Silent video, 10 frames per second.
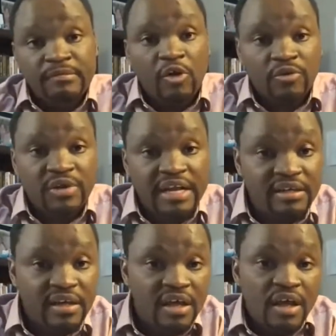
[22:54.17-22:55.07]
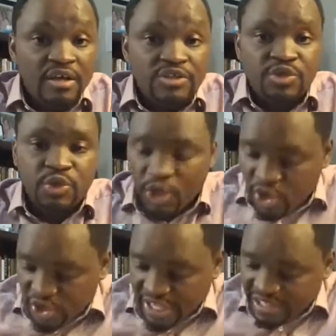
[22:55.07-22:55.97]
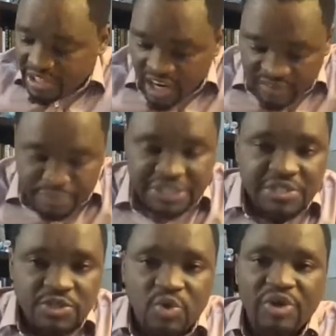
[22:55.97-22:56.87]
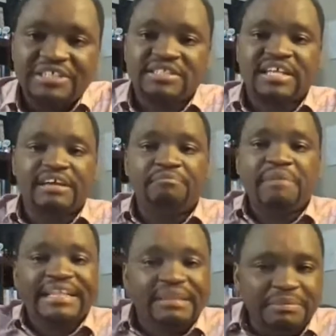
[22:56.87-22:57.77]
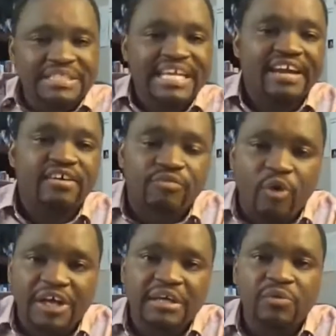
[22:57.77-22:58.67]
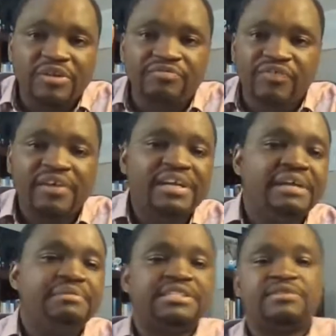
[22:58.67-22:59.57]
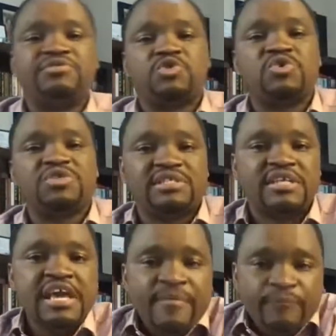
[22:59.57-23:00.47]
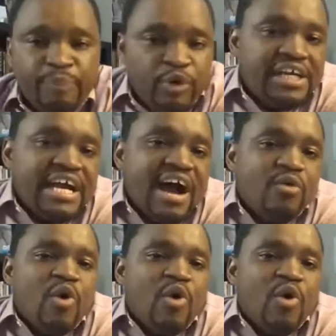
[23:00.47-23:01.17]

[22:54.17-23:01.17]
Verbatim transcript: All right. So a lot of business owners they make the mistake of working with very limited resources, putting out